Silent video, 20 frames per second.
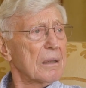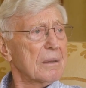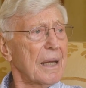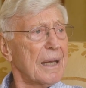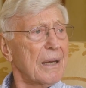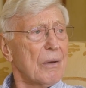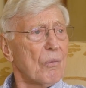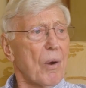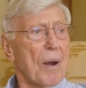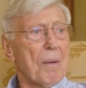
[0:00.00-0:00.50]

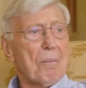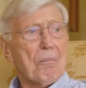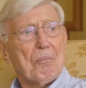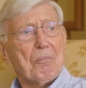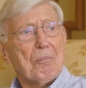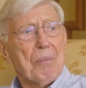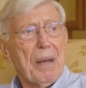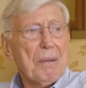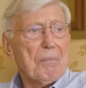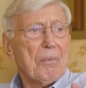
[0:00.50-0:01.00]
They don't want
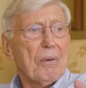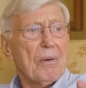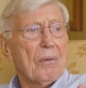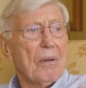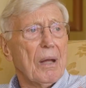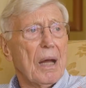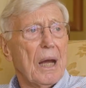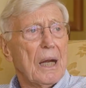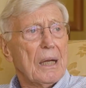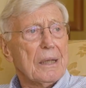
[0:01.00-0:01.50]

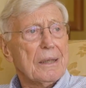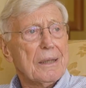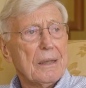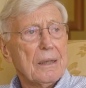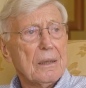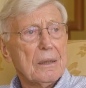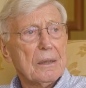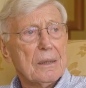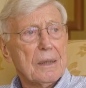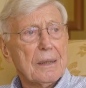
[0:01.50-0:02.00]
people.
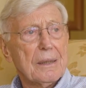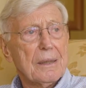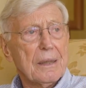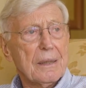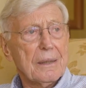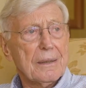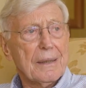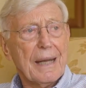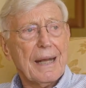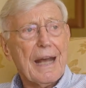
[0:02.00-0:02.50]

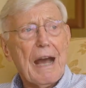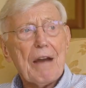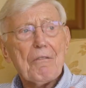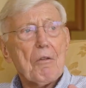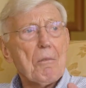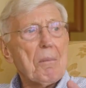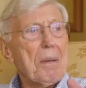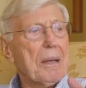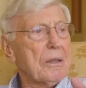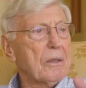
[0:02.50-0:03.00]
The
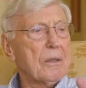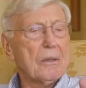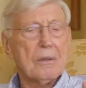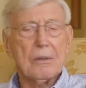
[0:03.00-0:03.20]
government